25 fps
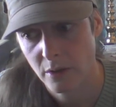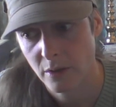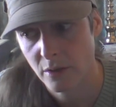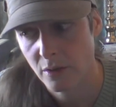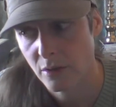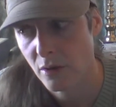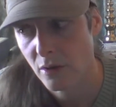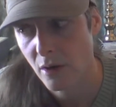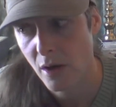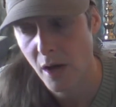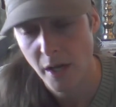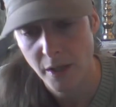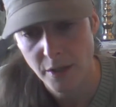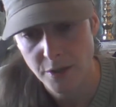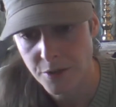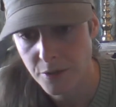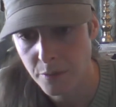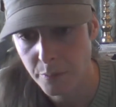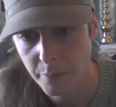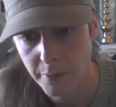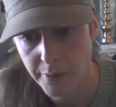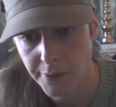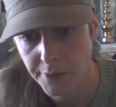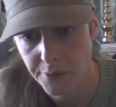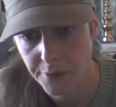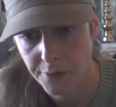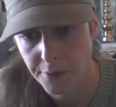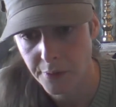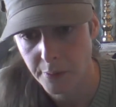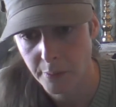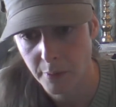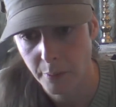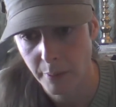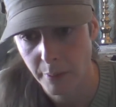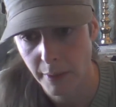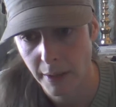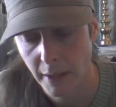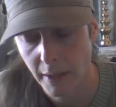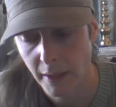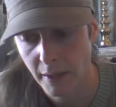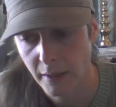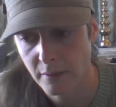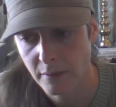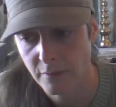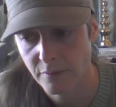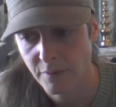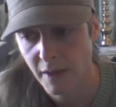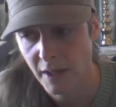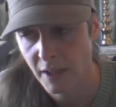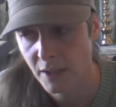You're not a superior human being.
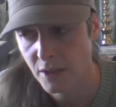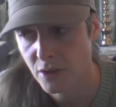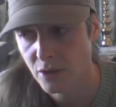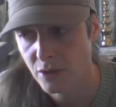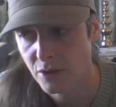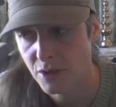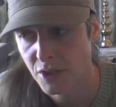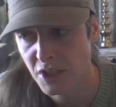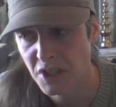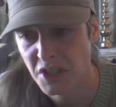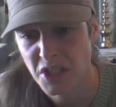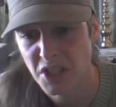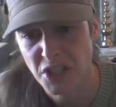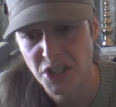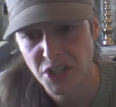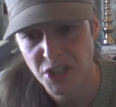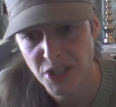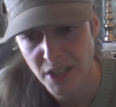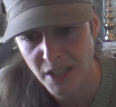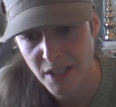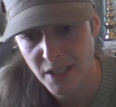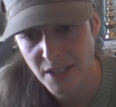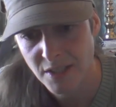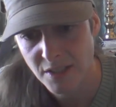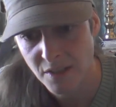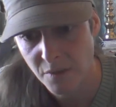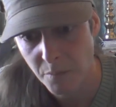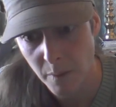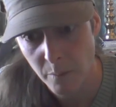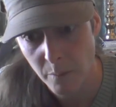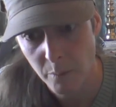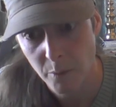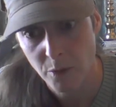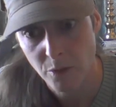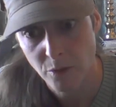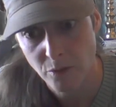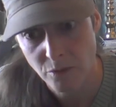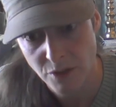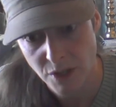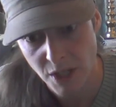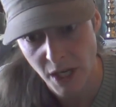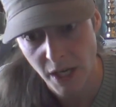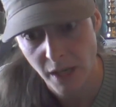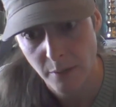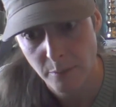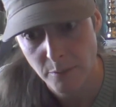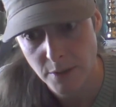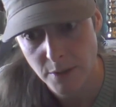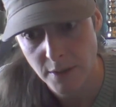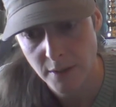In fact, you're just as shitty as the people you've
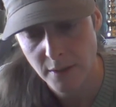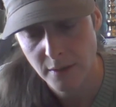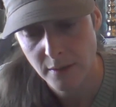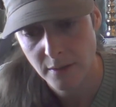shamed.